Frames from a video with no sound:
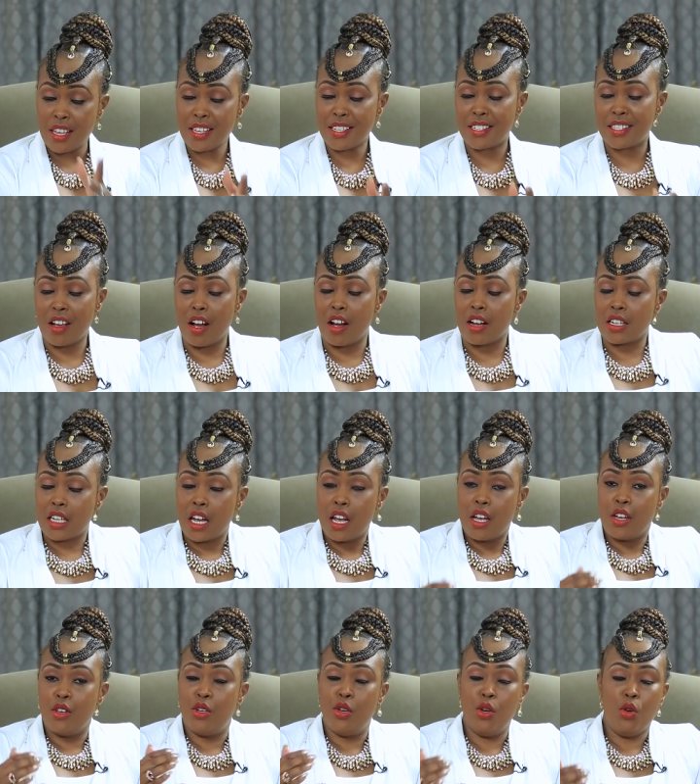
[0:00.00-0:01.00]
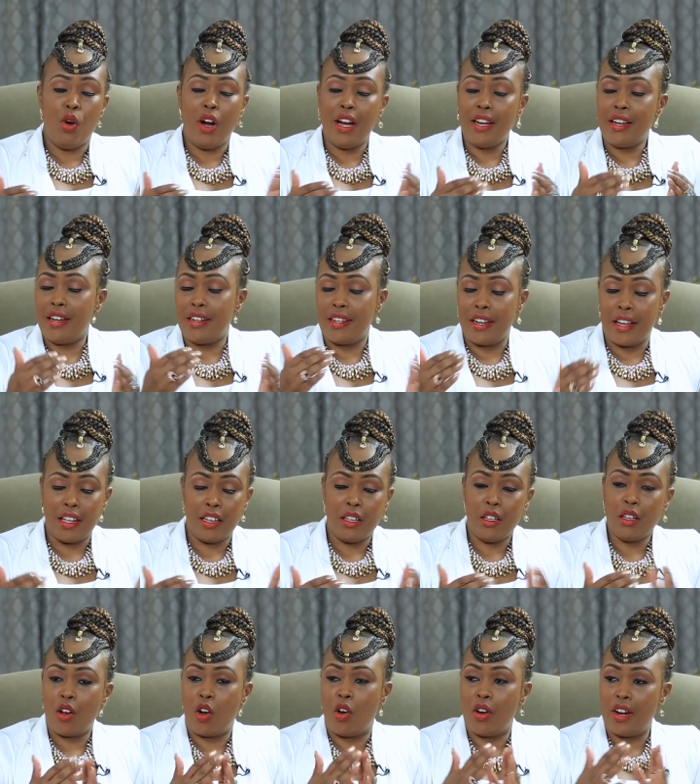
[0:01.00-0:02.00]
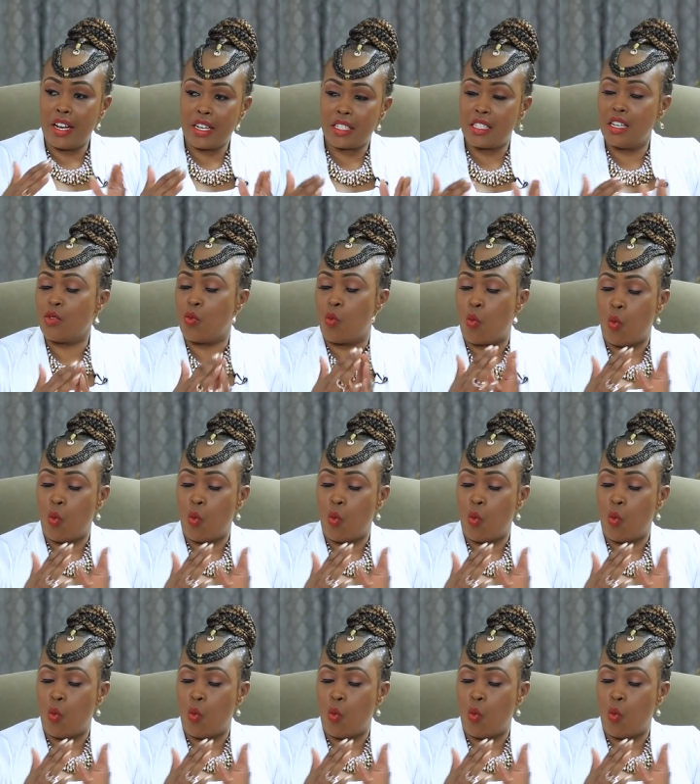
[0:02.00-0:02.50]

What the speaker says: Let's start. You and Adele connected